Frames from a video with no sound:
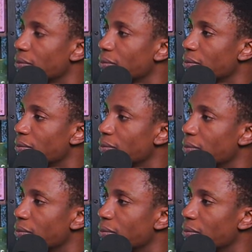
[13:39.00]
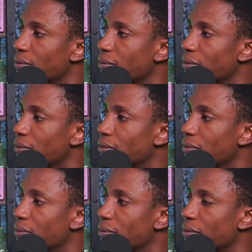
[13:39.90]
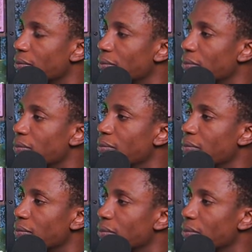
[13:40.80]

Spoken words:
This person isn't speaking.